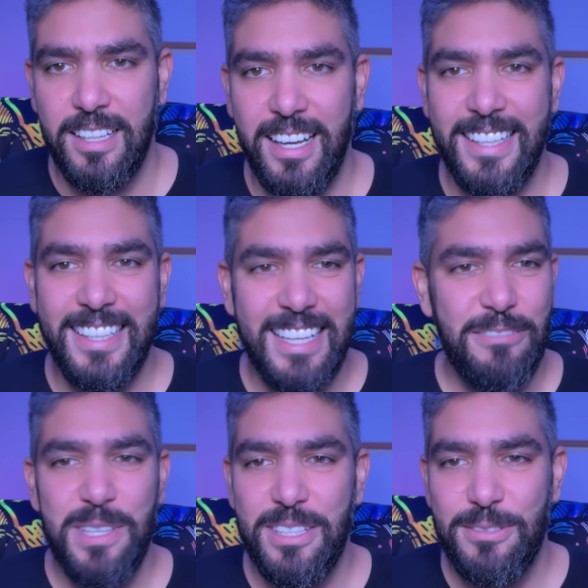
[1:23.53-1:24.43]
and it gave
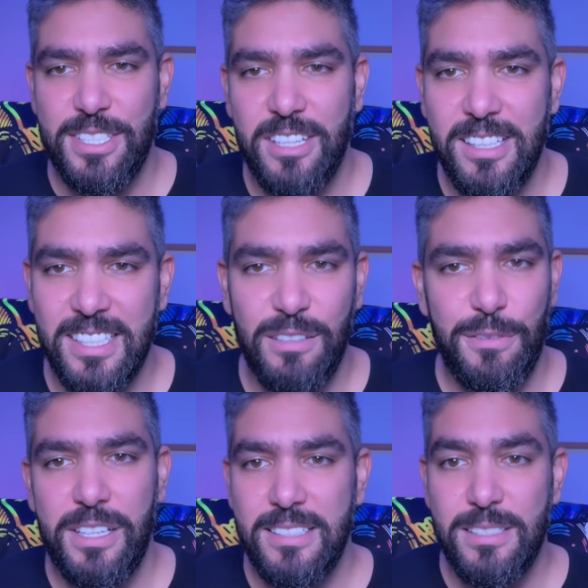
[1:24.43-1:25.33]
me the results in a
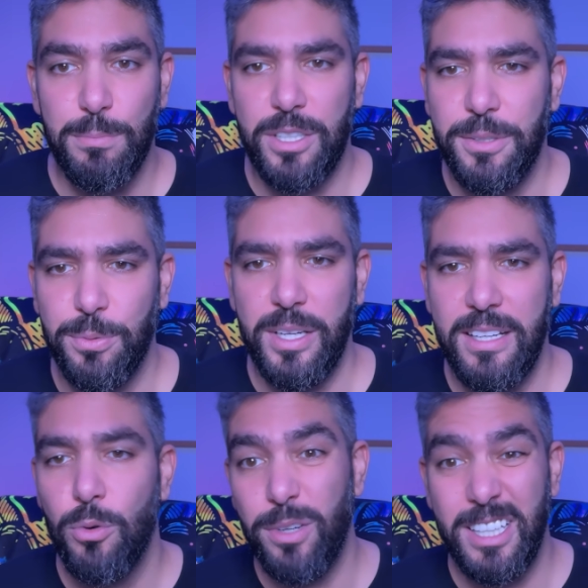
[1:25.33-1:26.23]
very smart
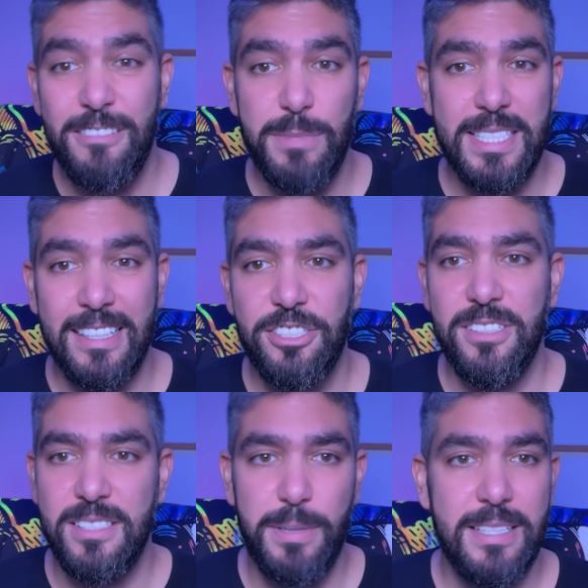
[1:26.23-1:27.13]
way where it gave me
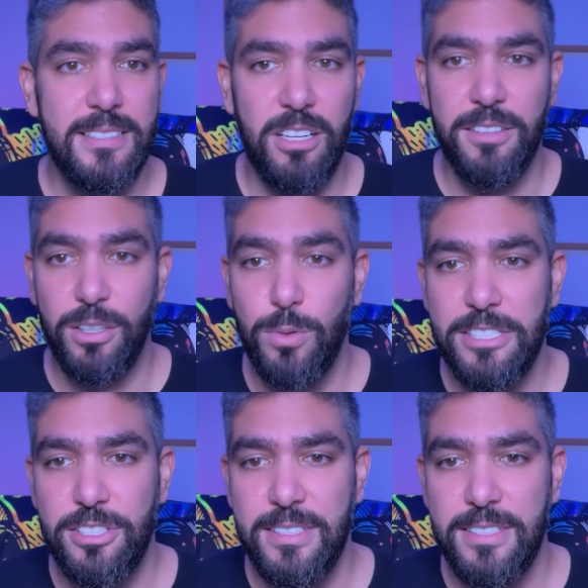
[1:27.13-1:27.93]
sections based on the questions